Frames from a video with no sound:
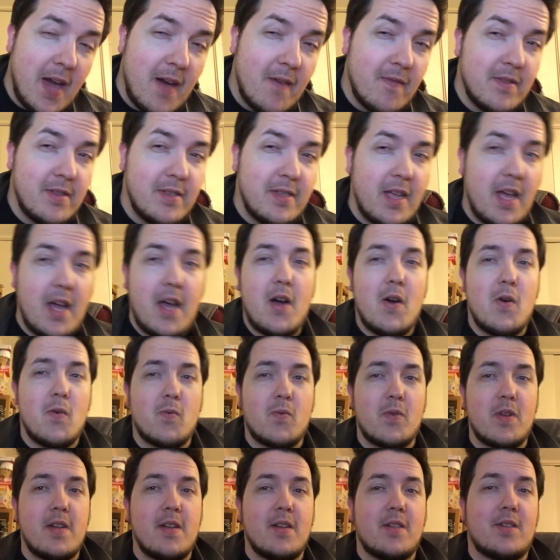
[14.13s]
have now
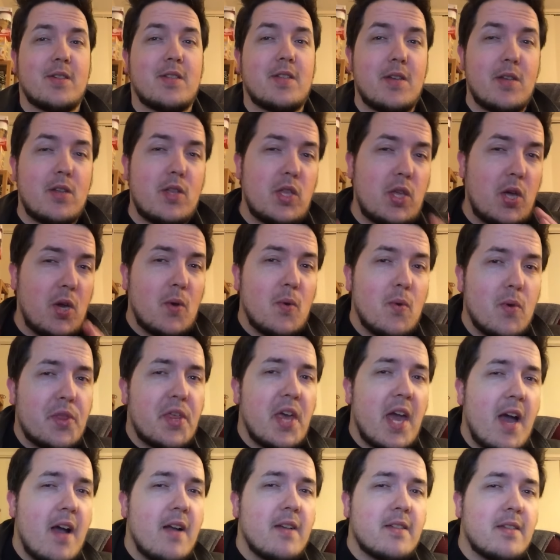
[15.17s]
reached
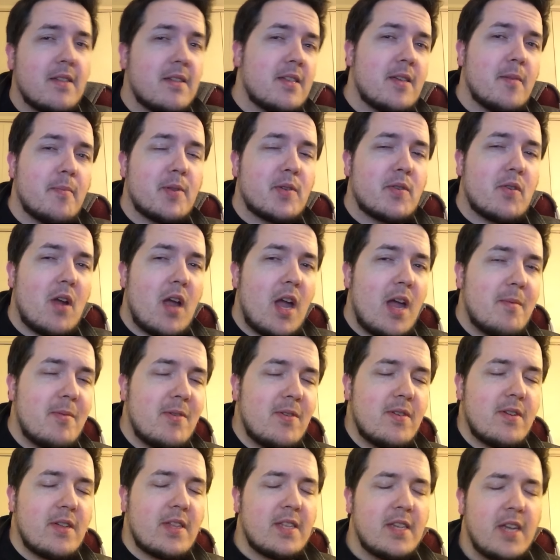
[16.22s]
2,000
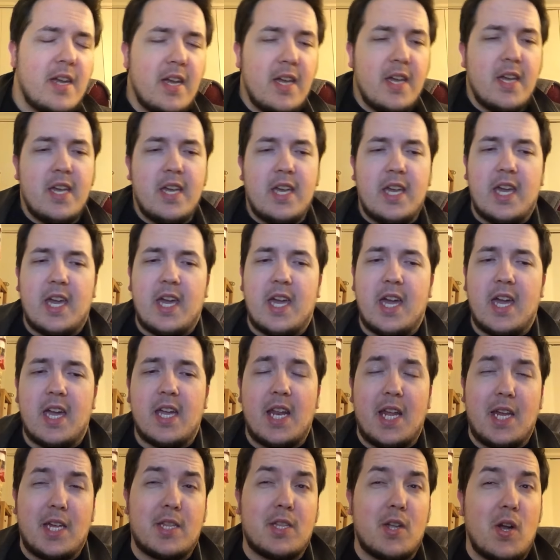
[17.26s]
subscribers,
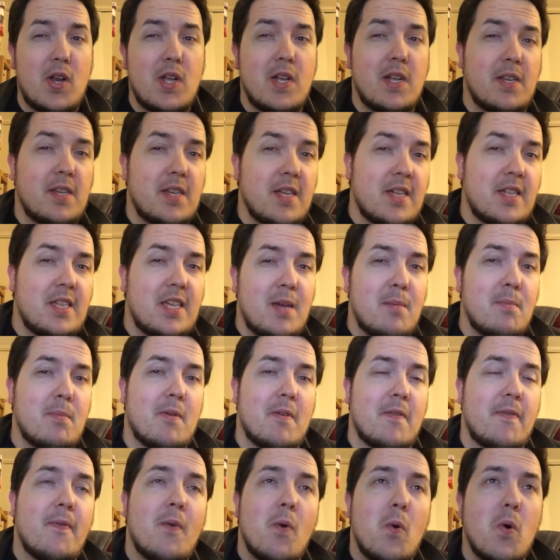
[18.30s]
and I started on
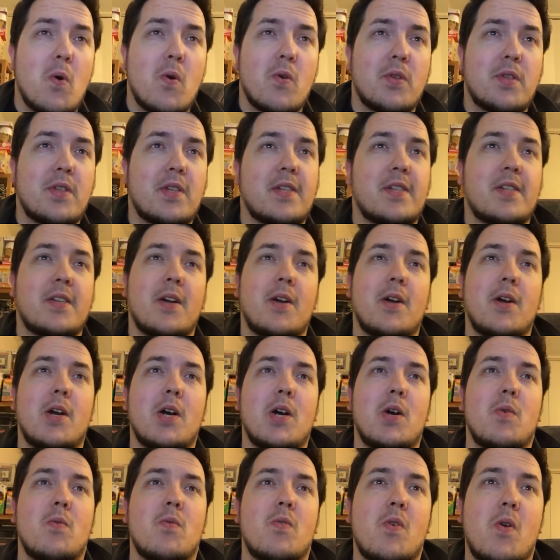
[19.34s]
December 4th,
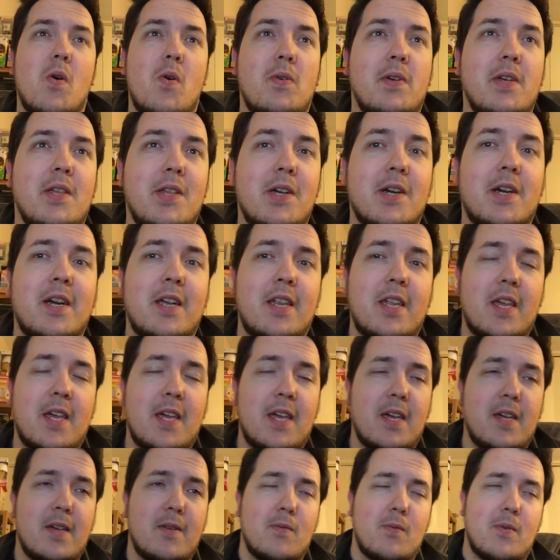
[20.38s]
so we're only looking
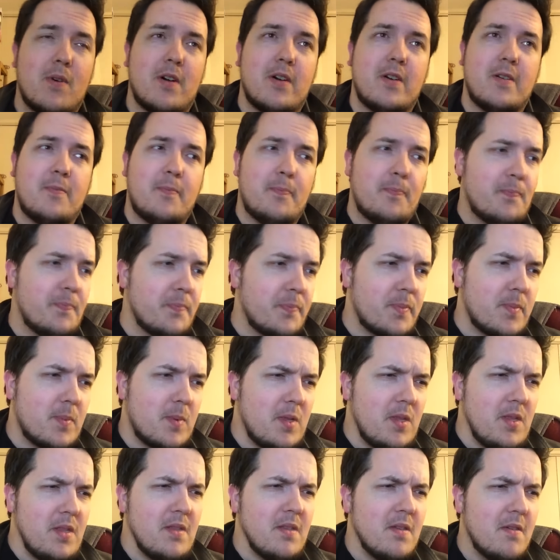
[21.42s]
at,
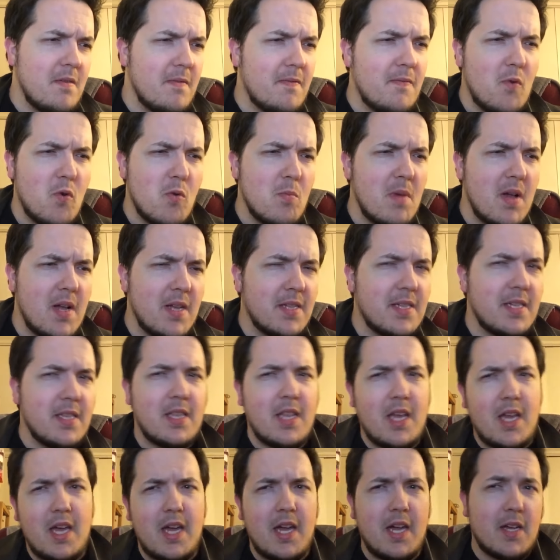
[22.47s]
4 months
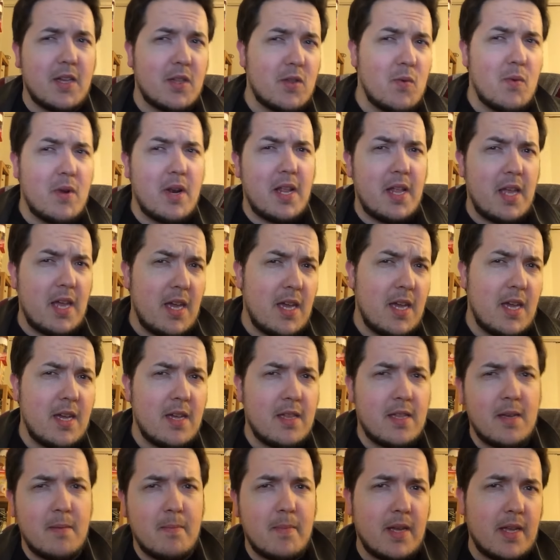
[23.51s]
and, 20
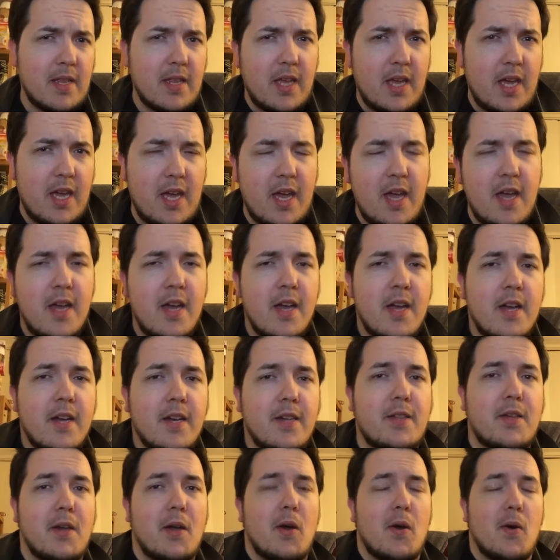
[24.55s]
days, something like that.
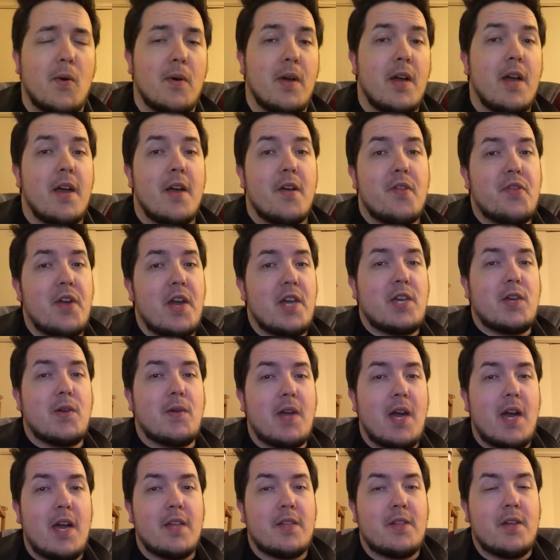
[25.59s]
So, thank you
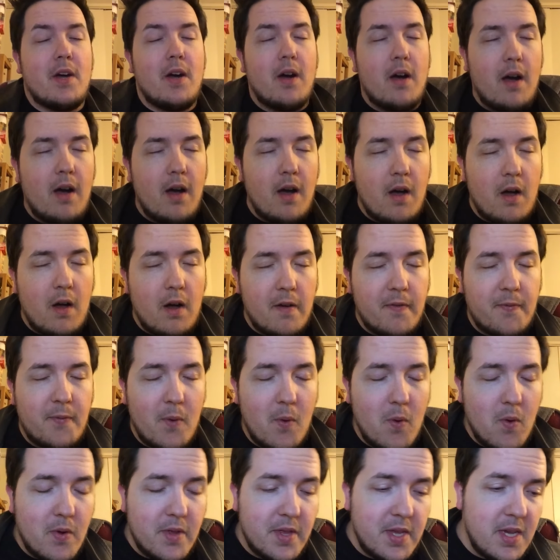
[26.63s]
guys all
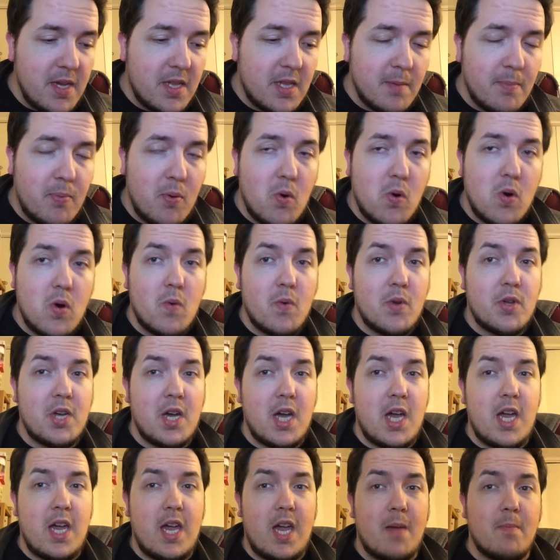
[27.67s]
for the support, which
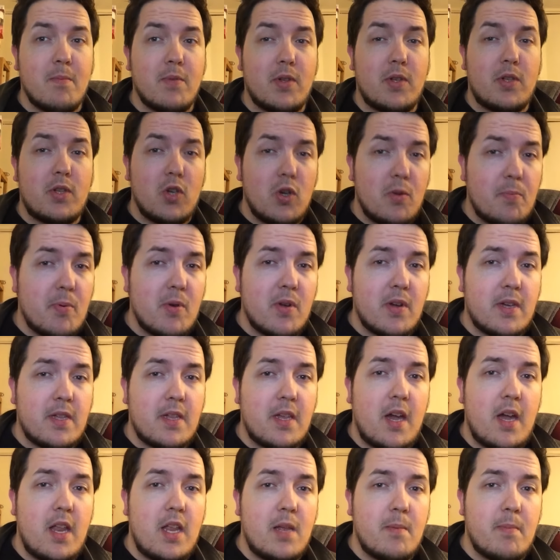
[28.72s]
I am super
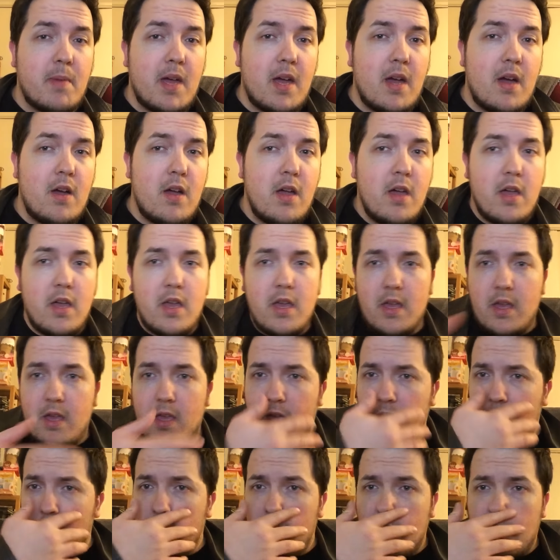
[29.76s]
excited about.
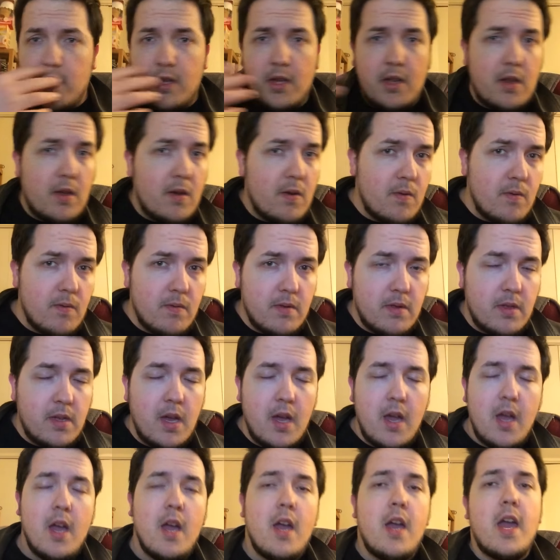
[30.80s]
Itchy nose.
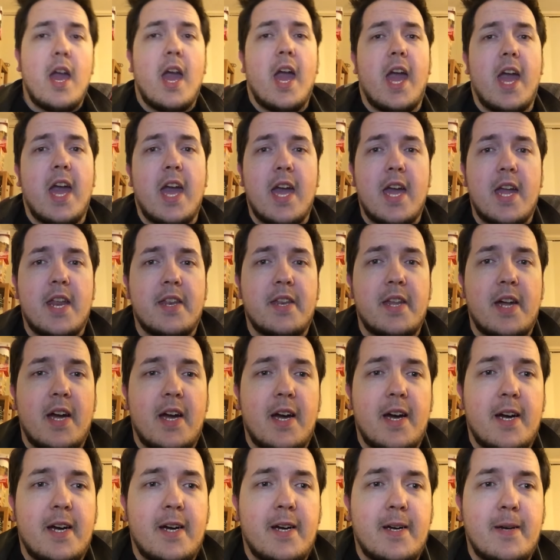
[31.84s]
And
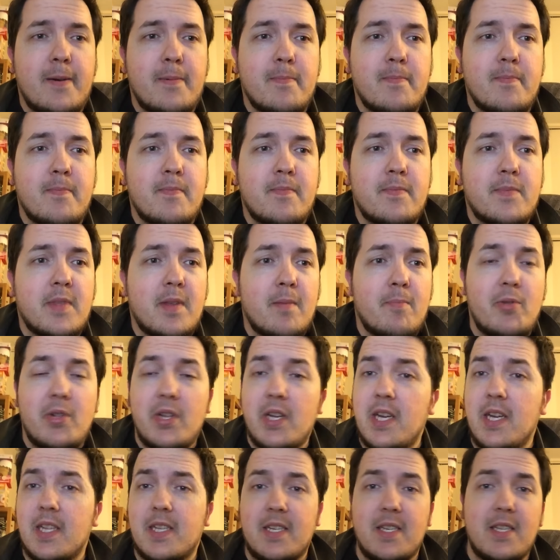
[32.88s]

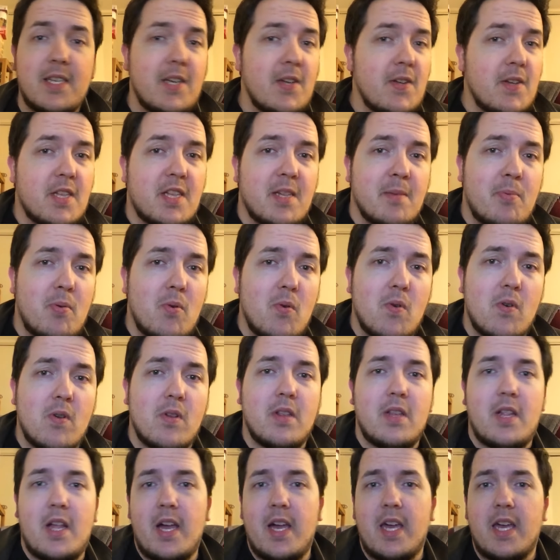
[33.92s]
please continue to
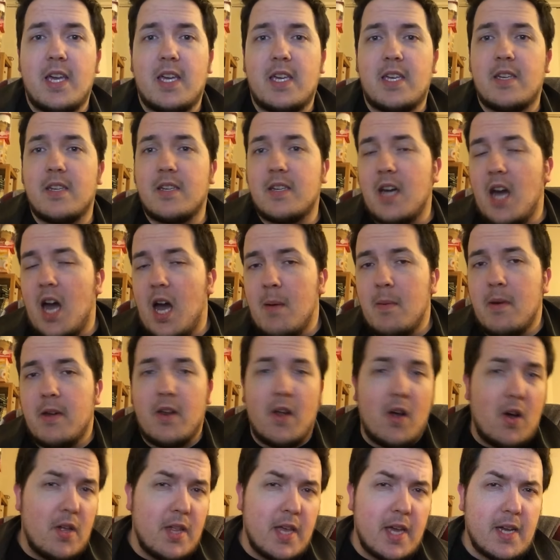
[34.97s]
support, like,
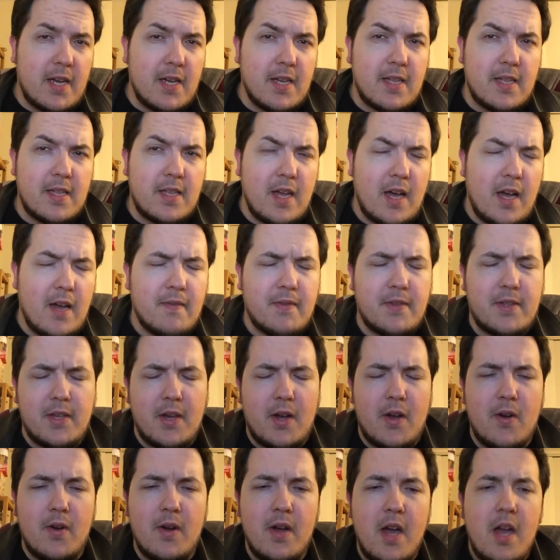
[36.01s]
comment, all that good stuff.
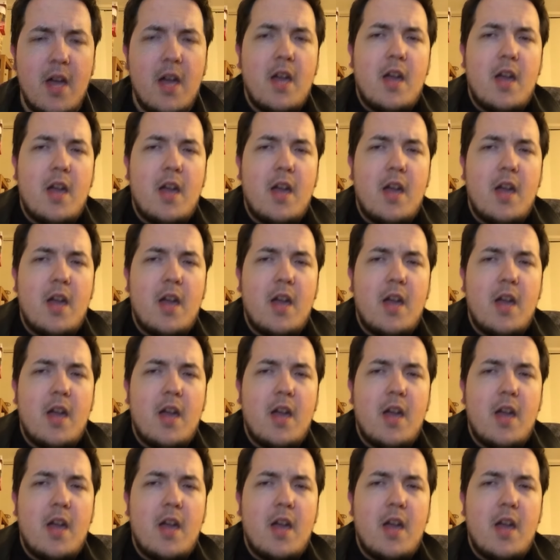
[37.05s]
So,